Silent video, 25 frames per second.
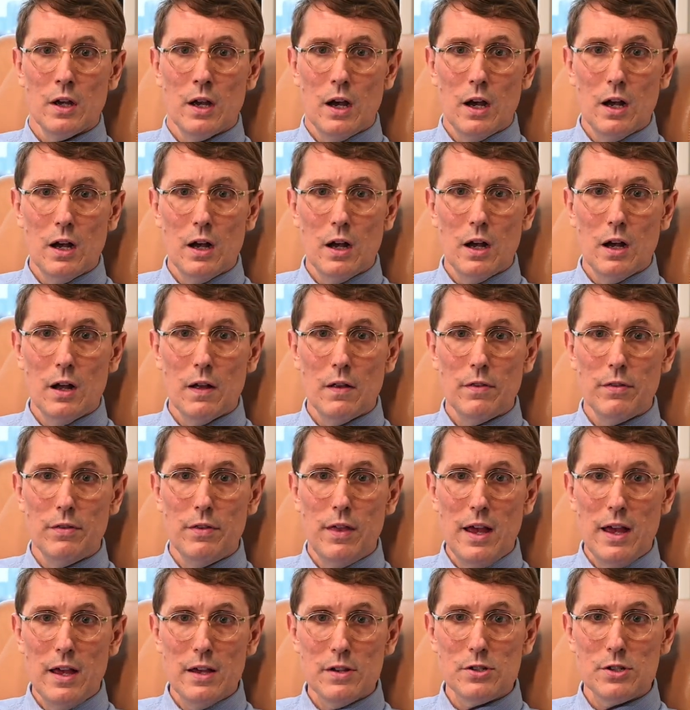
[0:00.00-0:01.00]
uh,
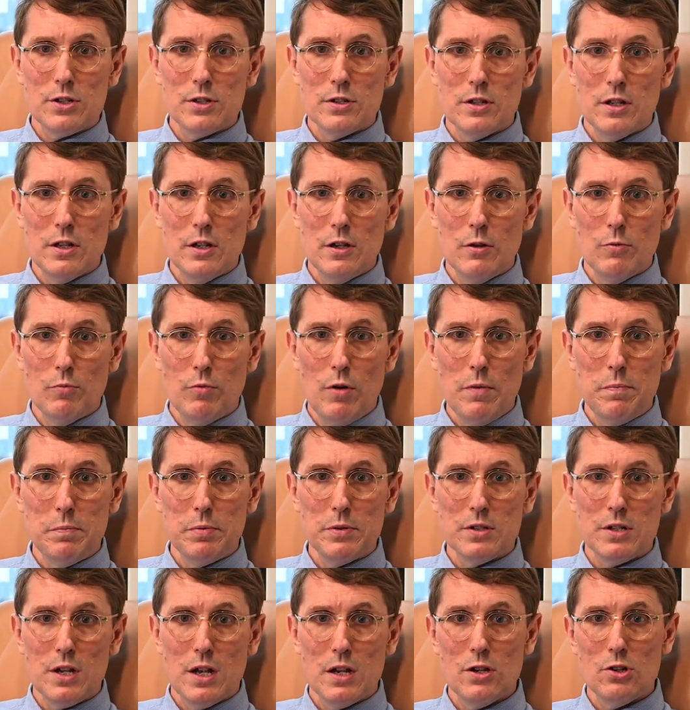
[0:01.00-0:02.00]
that their
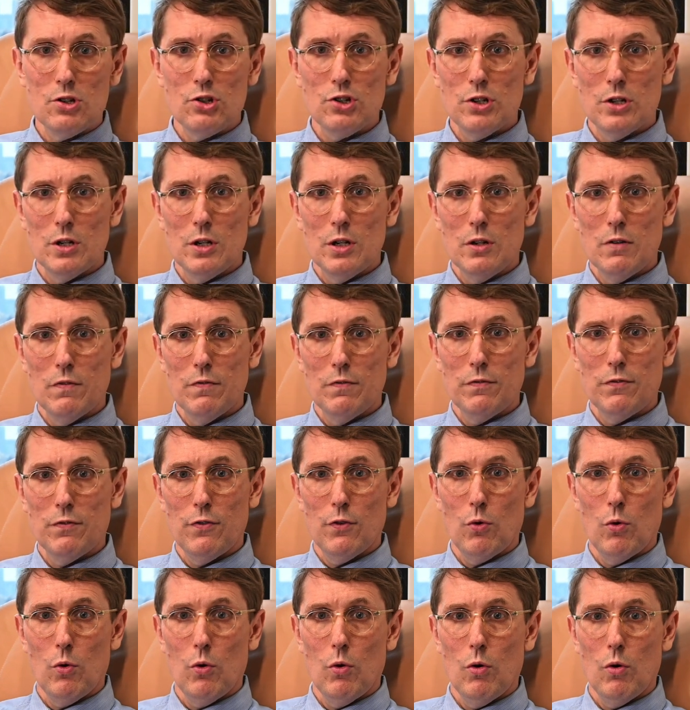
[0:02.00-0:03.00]
reputation
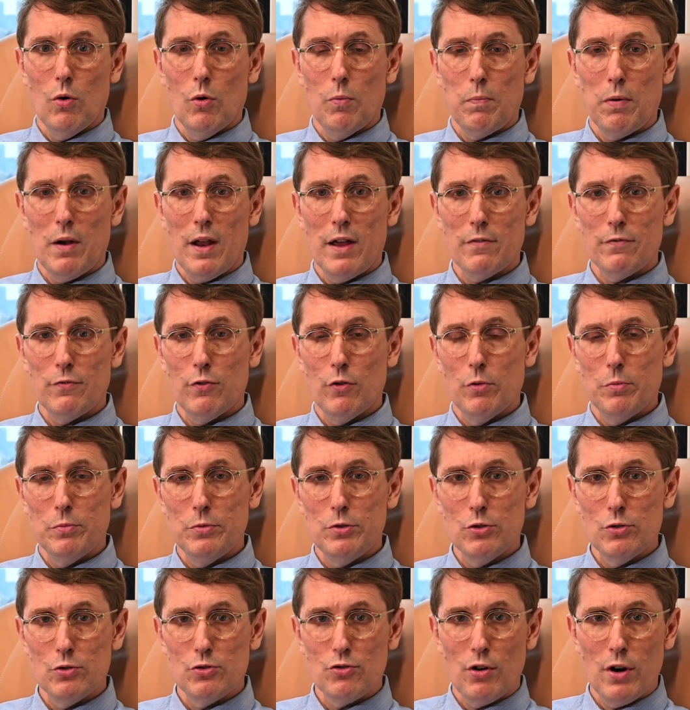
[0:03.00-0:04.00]
for platform
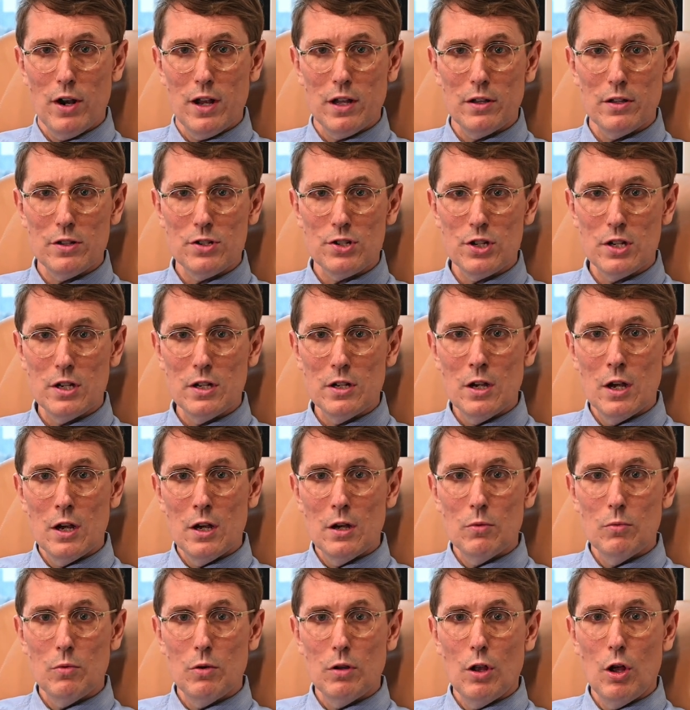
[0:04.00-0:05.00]
neutrality
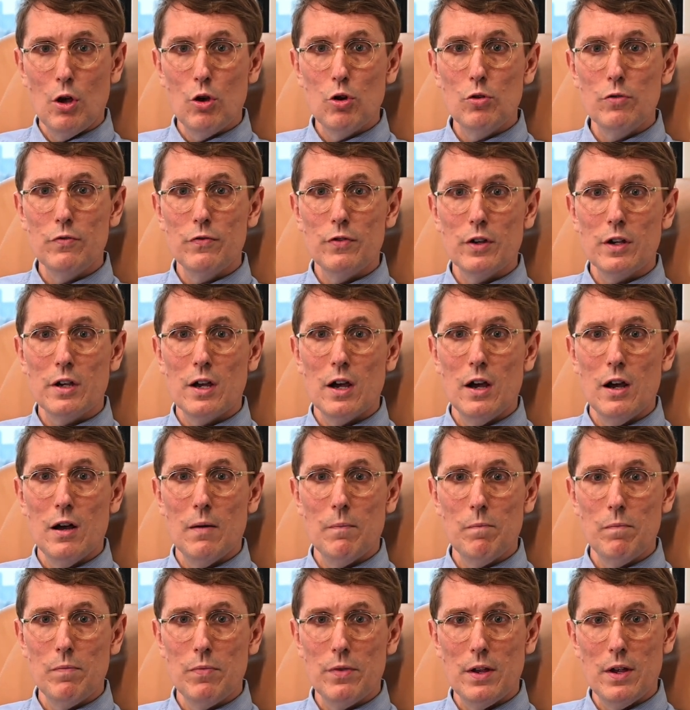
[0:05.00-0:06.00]
will
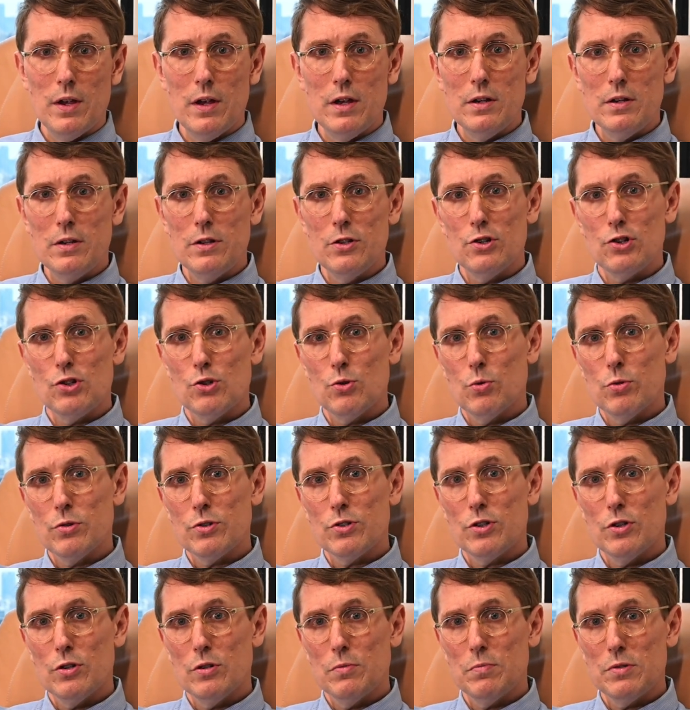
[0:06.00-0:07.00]
overcome any short
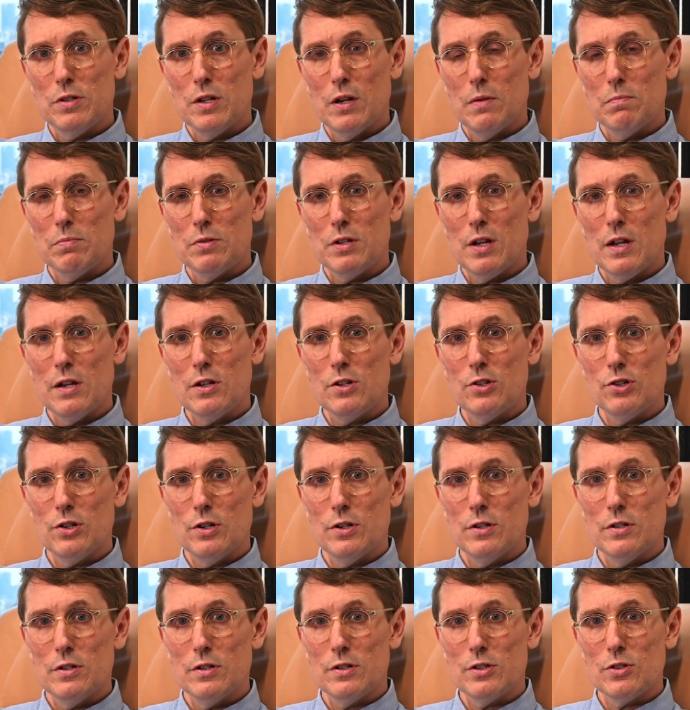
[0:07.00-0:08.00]
term
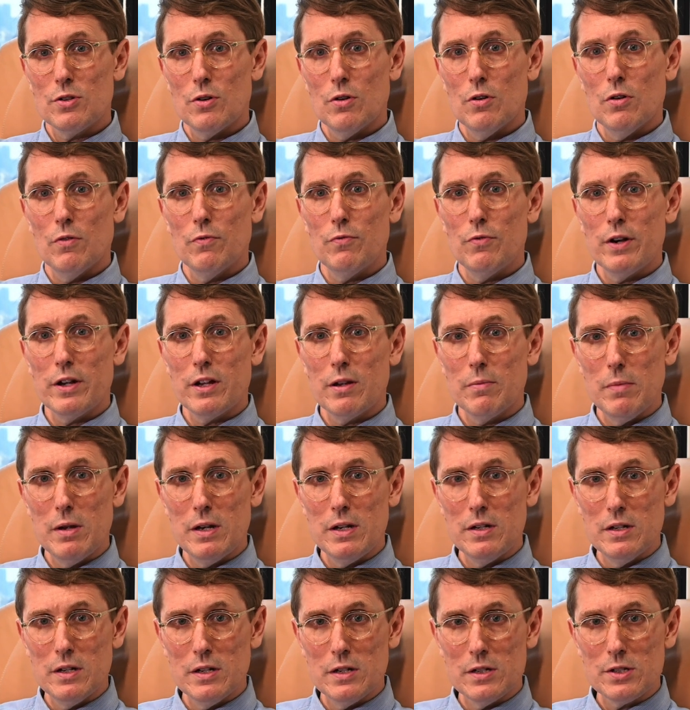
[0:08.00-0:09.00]
temptations of
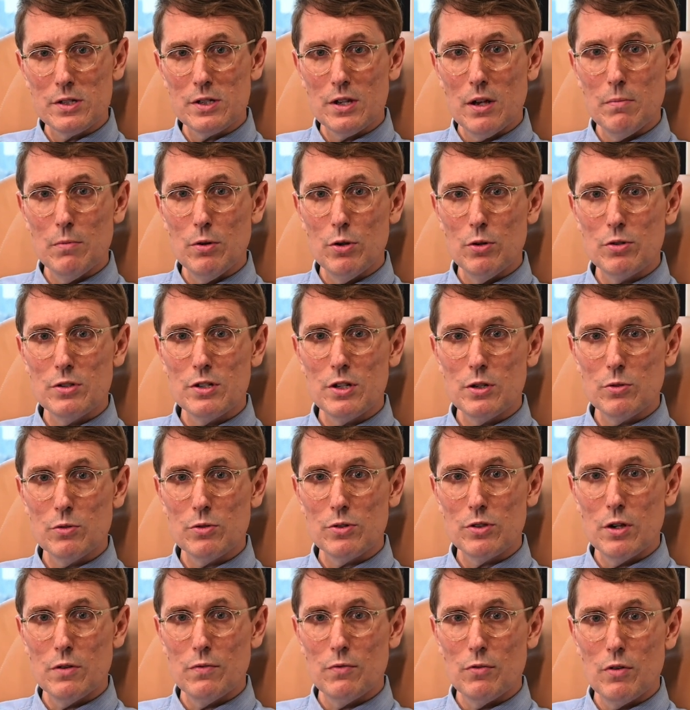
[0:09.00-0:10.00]
recommending some
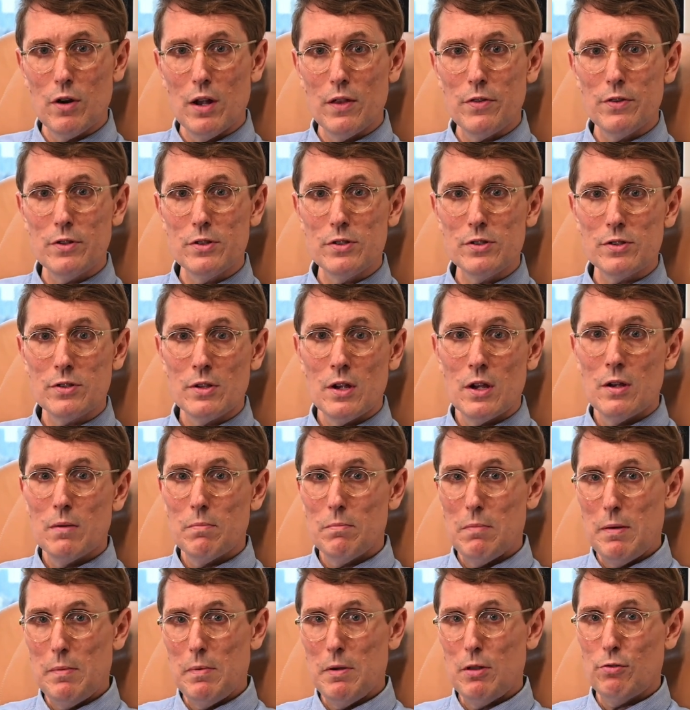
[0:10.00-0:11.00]
hotels over others,
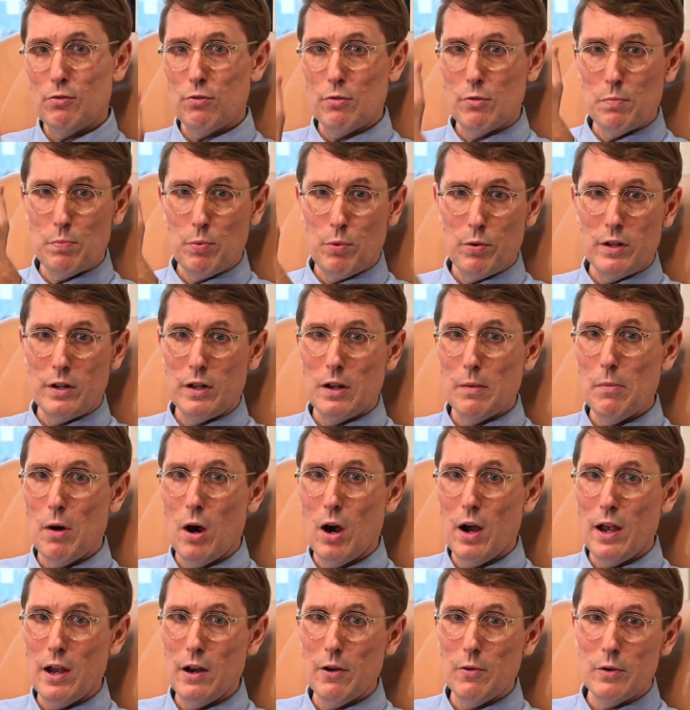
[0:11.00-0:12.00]
maybe through putting them
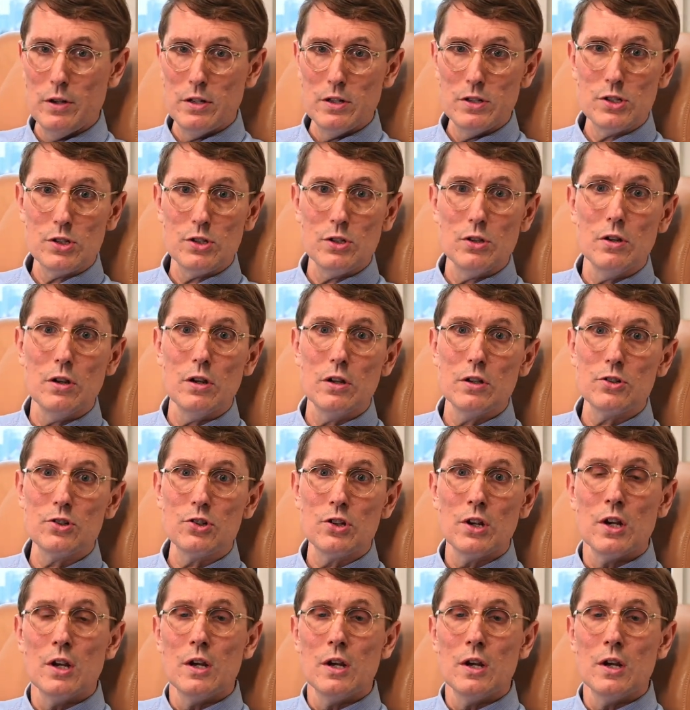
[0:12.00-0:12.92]
higher in search,